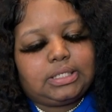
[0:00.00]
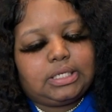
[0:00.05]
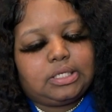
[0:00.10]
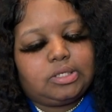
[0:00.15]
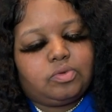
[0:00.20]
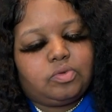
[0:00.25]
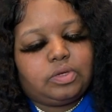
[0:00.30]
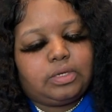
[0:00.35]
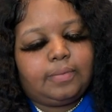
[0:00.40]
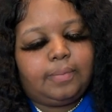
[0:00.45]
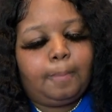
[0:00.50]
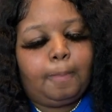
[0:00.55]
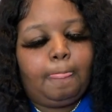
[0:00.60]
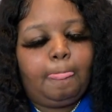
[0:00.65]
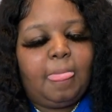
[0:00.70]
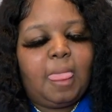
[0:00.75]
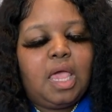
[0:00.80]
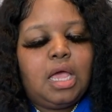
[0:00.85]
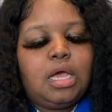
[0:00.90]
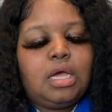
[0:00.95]
get to it.
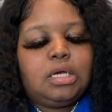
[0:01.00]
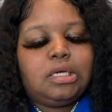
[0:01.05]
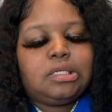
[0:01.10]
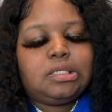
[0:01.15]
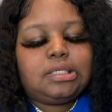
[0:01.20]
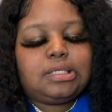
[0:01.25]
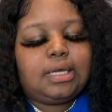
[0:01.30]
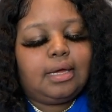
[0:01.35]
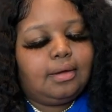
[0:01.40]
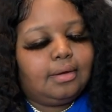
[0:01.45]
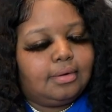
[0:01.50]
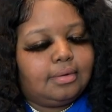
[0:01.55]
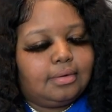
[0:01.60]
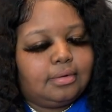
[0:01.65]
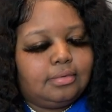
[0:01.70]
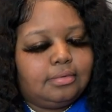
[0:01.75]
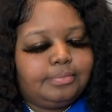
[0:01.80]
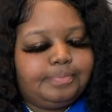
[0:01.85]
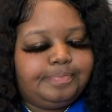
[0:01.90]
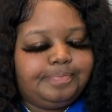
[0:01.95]

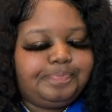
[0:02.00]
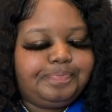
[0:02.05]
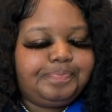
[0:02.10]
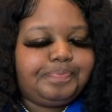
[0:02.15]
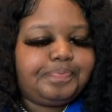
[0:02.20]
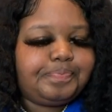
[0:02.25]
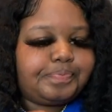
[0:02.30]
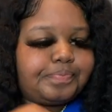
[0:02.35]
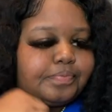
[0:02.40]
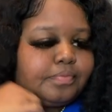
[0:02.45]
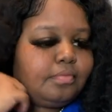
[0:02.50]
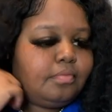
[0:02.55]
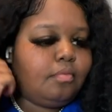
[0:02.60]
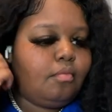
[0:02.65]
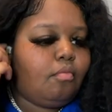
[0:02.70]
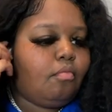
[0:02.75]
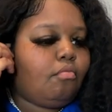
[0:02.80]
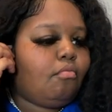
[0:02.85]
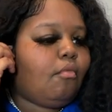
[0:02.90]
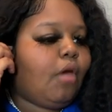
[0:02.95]
So
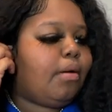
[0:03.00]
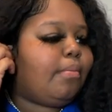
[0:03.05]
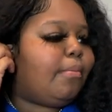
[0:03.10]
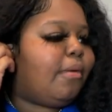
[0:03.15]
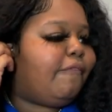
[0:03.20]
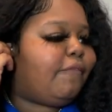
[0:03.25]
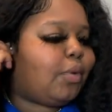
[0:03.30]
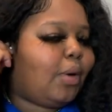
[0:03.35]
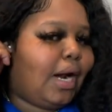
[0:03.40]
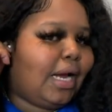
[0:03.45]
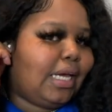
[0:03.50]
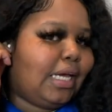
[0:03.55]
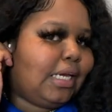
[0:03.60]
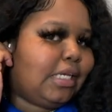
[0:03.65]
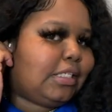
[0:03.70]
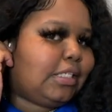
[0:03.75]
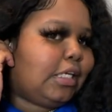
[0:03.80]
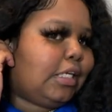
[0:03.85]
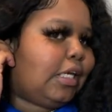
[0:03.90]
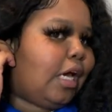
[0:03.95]
before I get
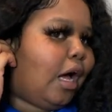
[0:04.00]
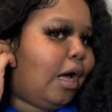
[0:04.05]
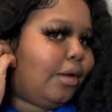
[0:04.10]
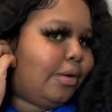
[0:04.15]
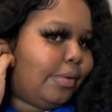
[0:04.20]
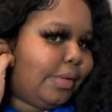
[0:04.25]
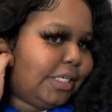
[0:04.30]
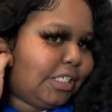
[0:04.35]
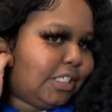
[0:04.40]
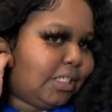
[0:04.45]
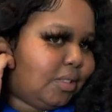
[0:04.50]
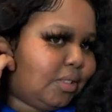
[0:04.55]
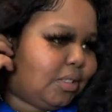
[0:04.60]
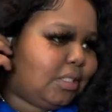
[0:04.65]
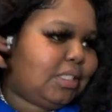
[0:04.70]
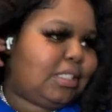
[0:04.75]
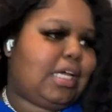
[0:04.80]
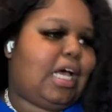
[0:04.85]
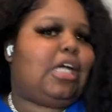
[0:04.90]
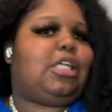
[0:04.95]
into y'all
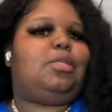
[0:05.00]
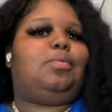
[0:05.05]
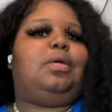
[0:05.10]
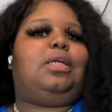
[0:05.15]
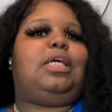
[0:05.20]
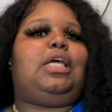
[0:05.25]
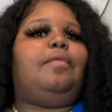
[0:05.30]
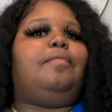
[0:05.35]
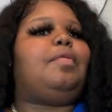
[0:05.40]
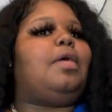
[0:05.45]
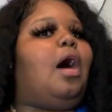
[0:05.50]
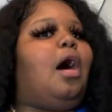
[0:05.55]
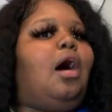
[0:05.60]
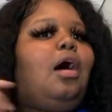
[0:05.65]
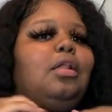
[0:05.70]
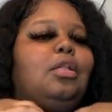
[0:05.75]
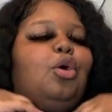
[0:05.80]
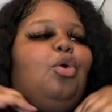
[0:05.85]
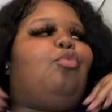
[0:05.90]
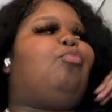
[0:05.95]
questions, I just want to give
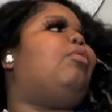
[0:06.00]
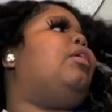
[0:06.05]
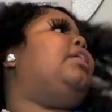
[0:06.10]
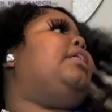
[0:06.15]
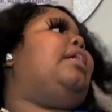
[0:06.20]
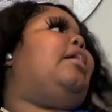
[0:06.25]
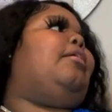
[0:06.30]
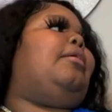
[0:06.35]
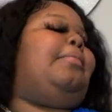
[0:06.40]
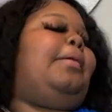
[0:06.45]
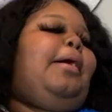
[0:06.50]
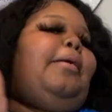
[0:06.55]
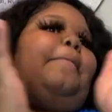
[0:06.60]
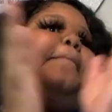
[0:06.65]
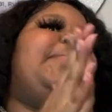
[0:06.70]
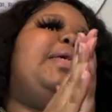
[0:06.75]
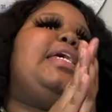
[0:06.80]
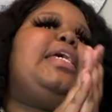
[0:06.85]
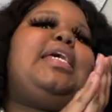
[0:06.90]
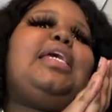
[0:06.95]
y'all a little rundown about
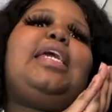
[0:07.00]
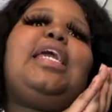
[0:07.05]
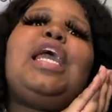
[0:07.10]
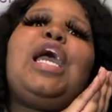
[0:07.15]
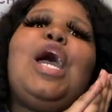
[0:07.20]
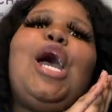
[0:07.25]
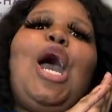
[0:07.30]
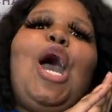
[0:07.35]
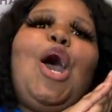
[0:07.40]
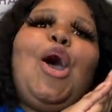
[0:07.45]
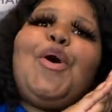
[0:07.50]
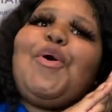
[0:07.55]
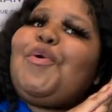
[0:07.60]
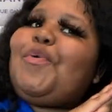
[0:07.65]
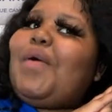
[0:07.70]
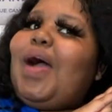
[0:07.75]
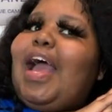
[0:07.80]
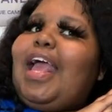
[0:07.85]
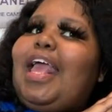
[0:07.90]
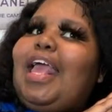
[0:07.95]
me,
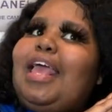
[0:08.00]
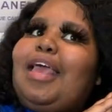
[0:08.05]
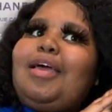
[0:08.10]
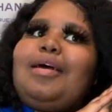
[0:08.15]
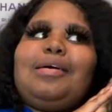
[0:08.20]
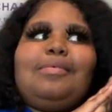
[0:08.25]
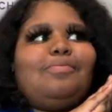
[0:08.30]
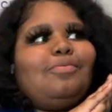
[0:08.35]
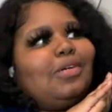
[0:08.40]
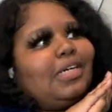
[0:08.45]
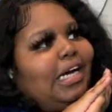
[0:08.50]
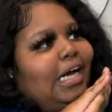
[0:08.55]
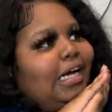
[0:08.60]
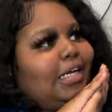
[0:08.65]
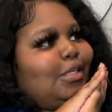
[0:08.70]
who I am, what I